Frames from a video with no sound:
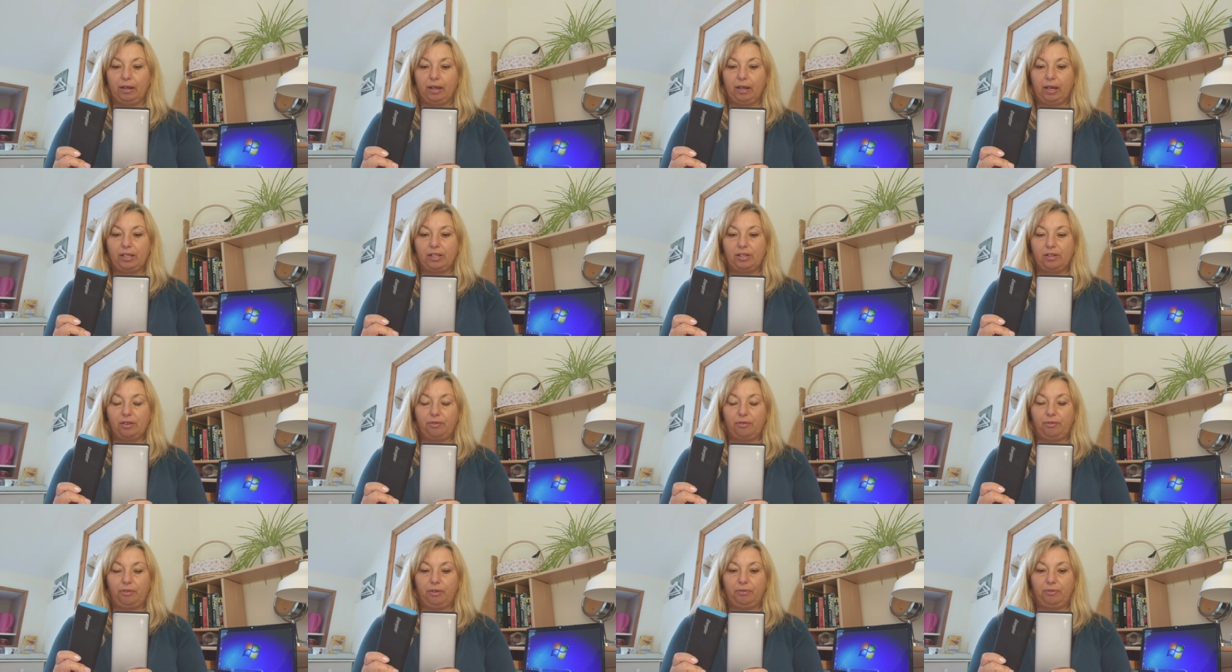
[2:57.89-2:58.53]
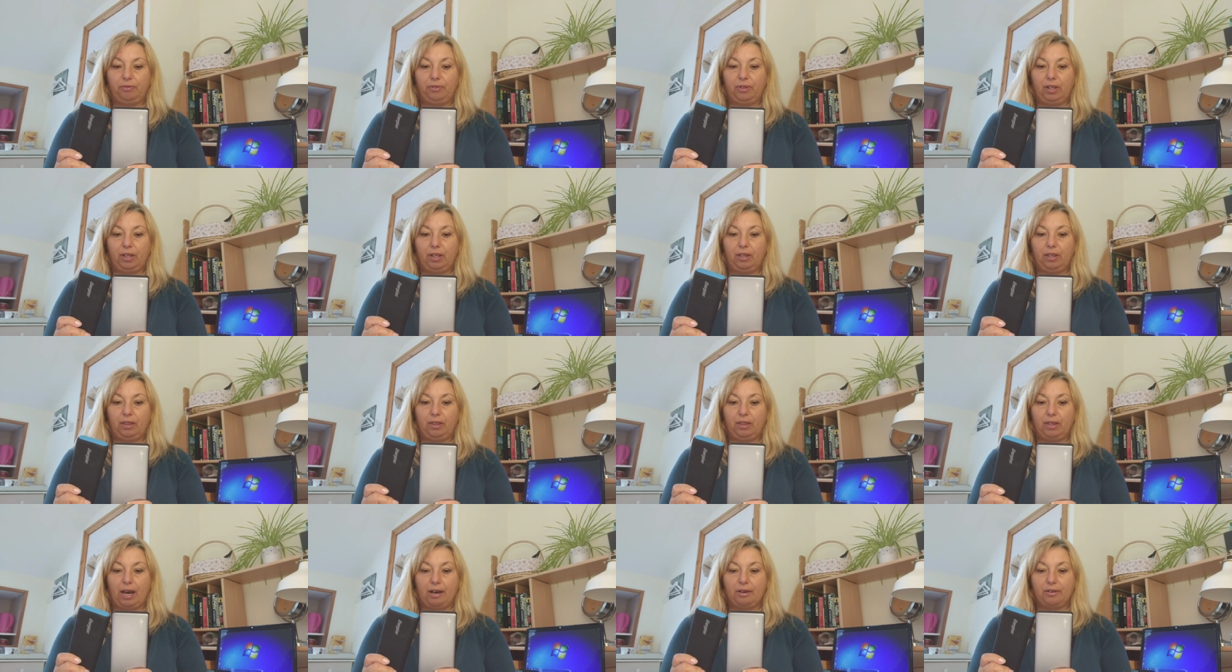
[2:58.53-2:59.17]
It's
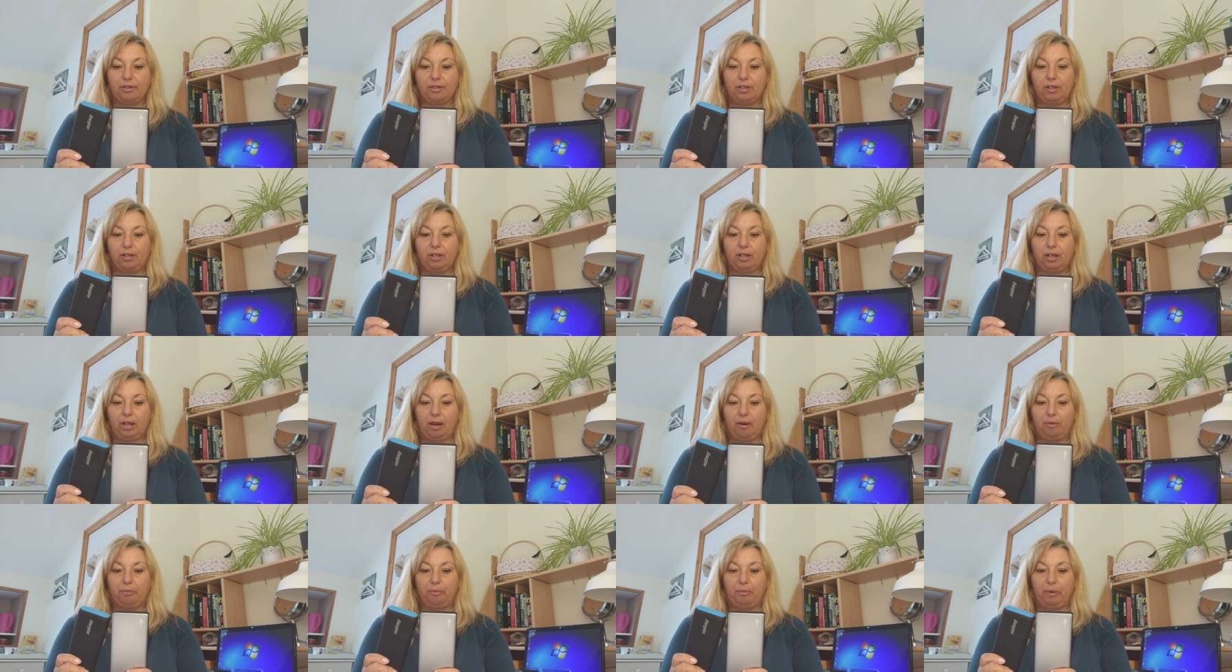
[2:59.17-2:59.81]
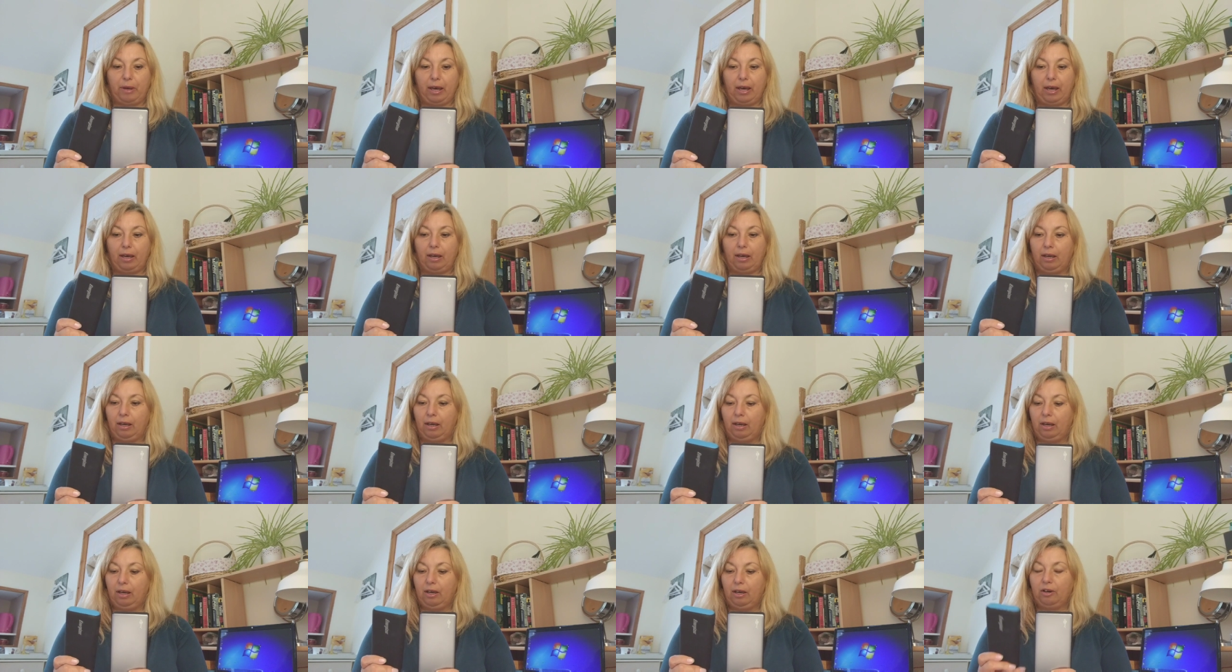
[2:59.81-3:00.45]
fifteen thousand ampere
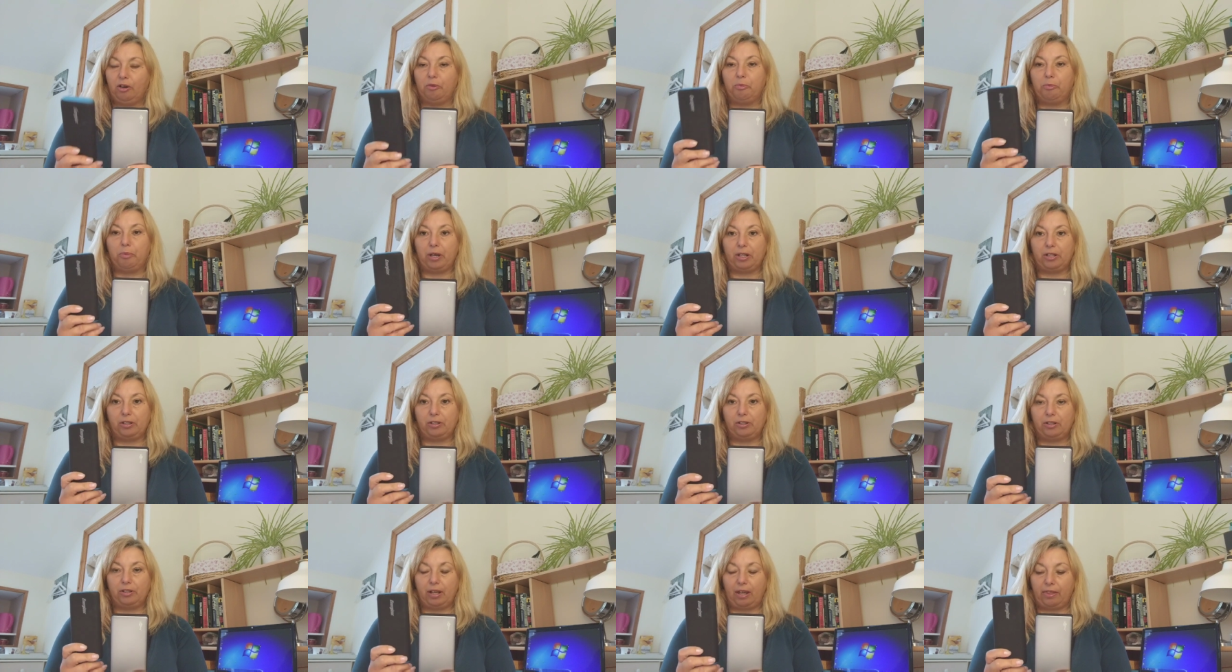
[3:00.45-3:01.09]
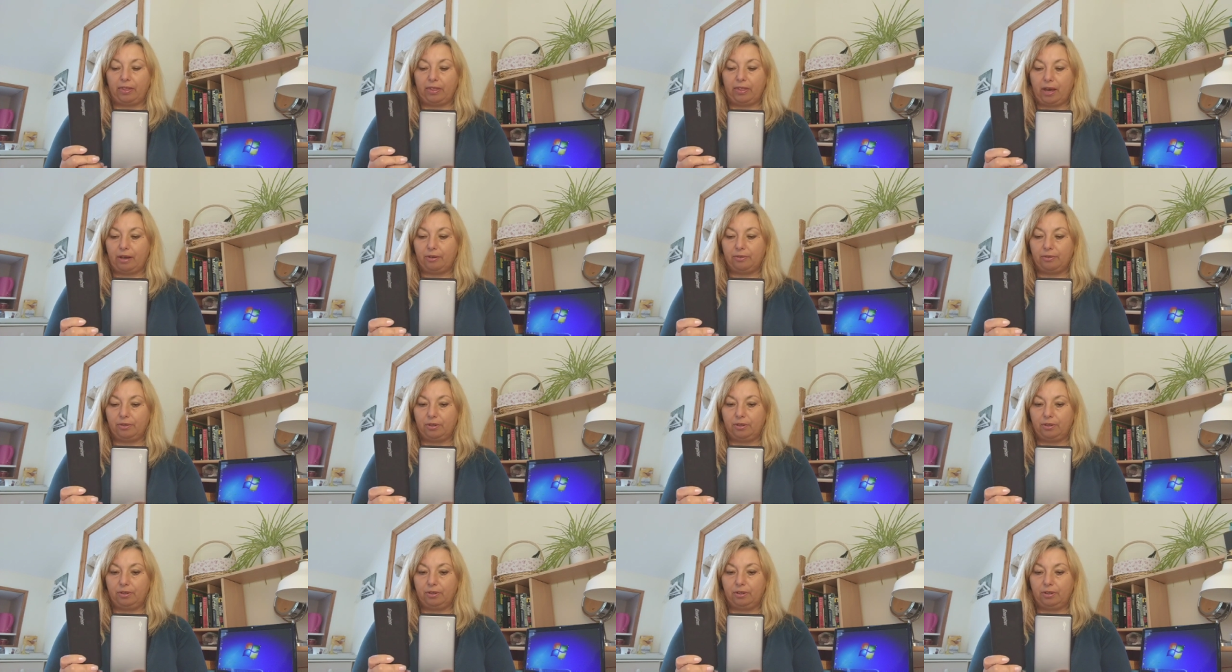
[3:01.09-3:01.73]
compared to ten
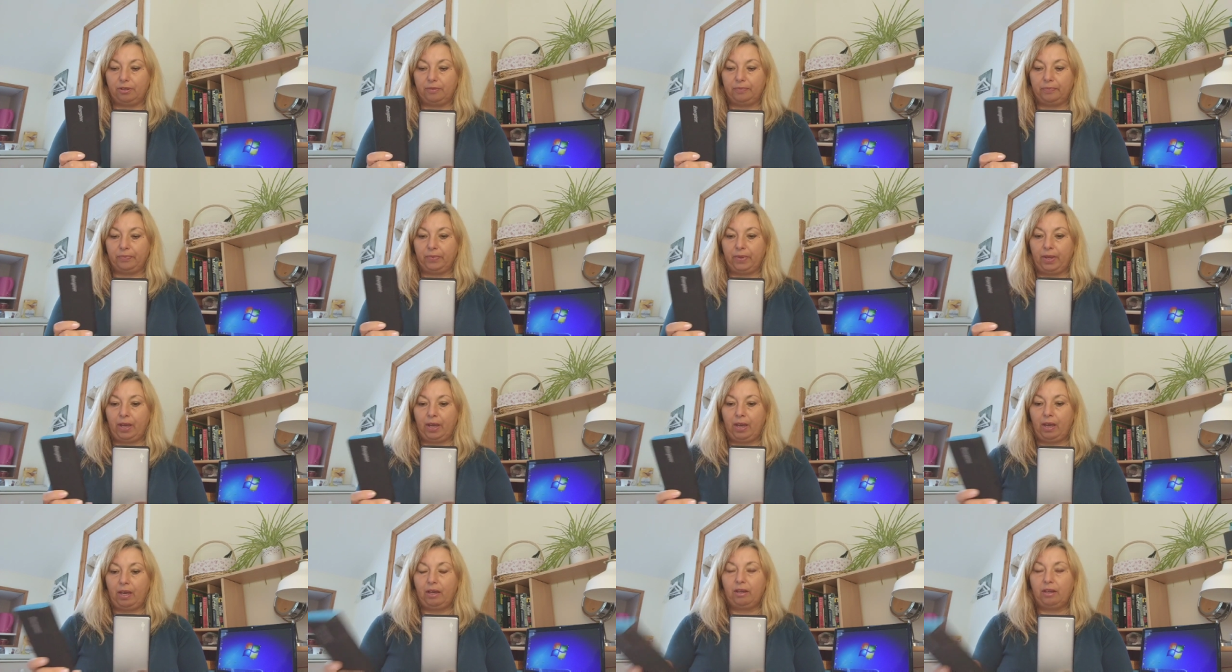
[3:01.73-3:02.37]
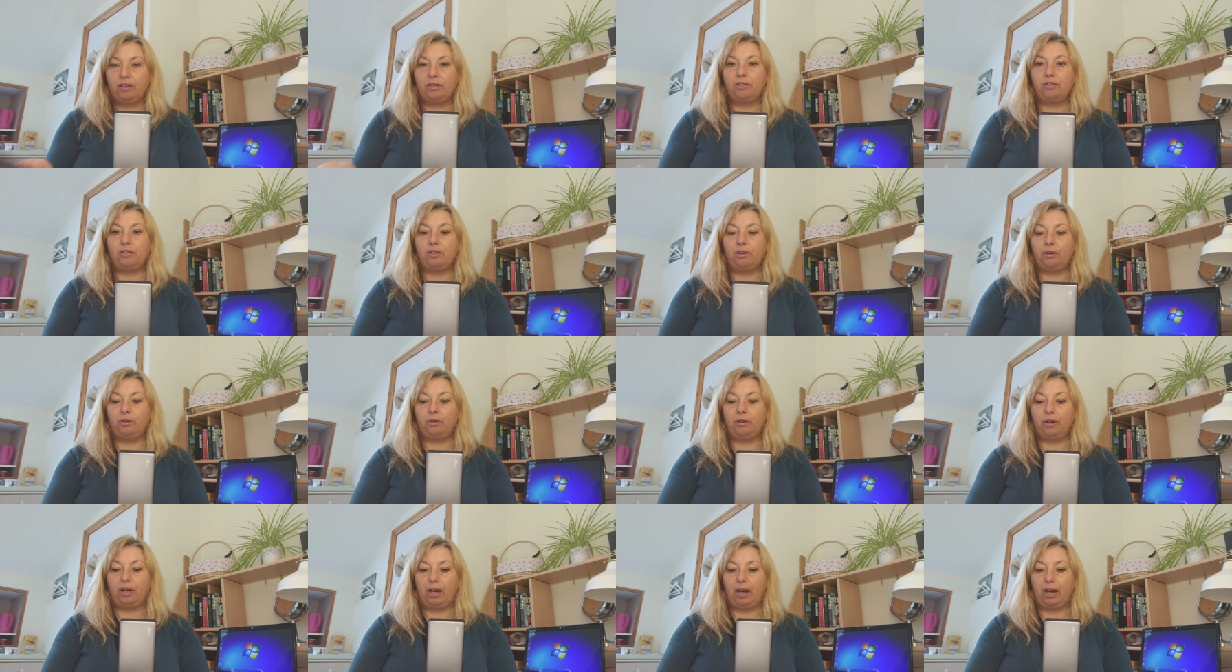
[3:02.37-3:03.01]
thousand.
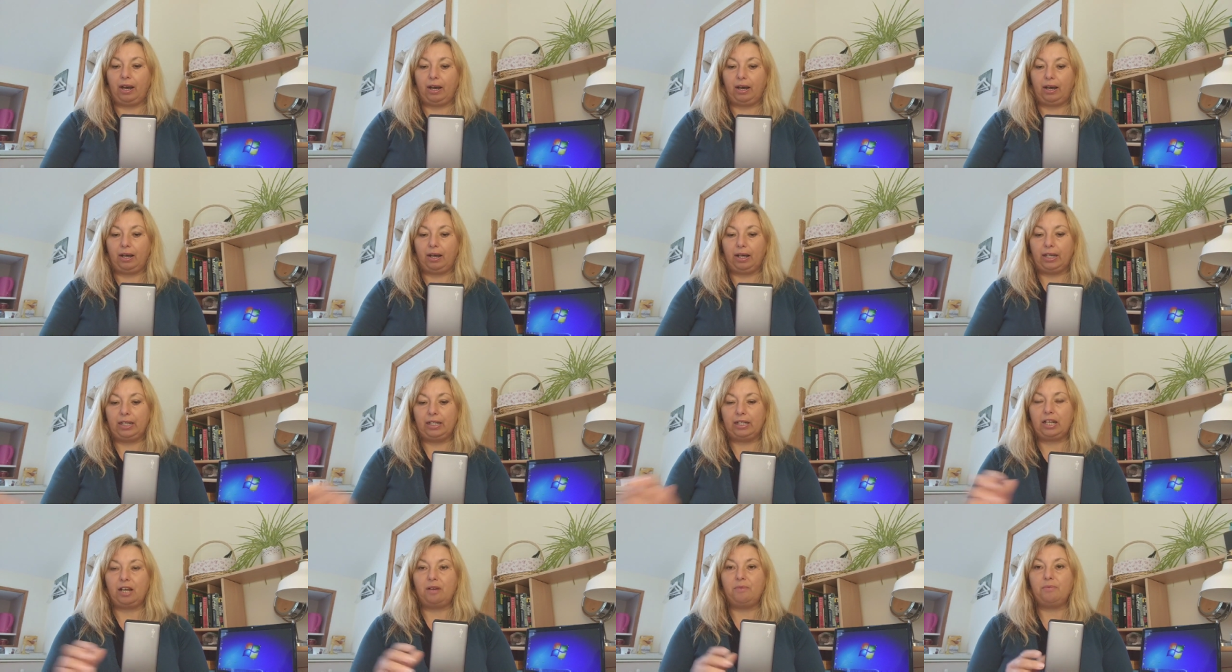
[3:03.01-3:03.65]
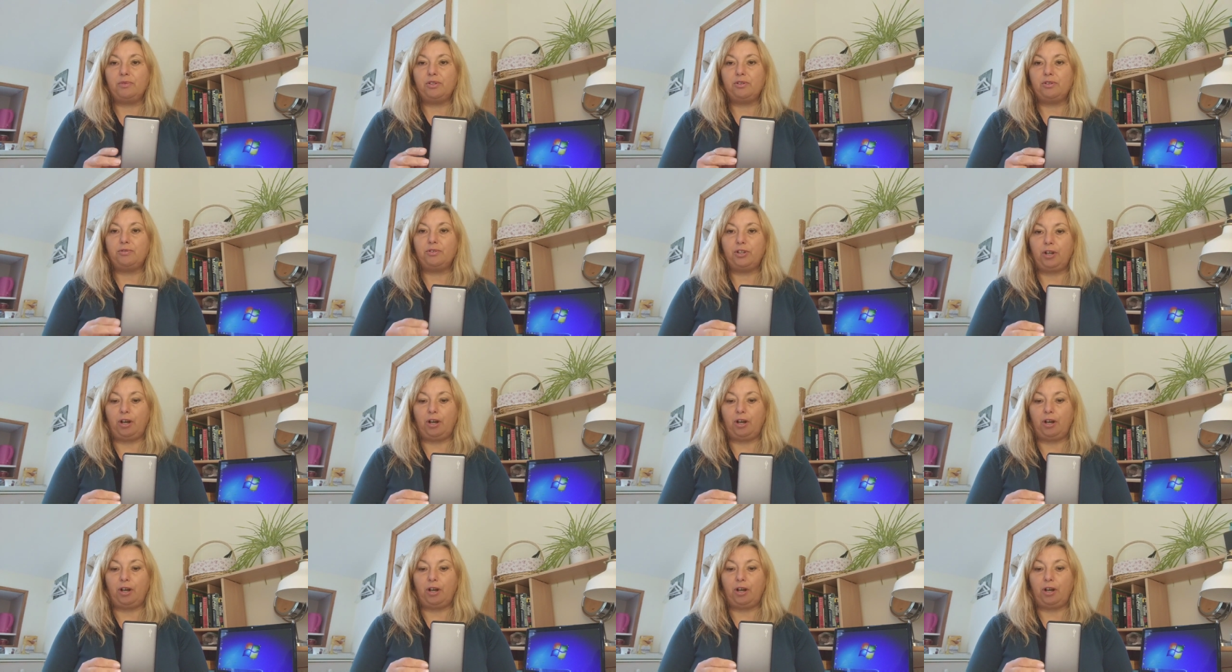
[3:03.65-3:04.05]
So uh, in terms of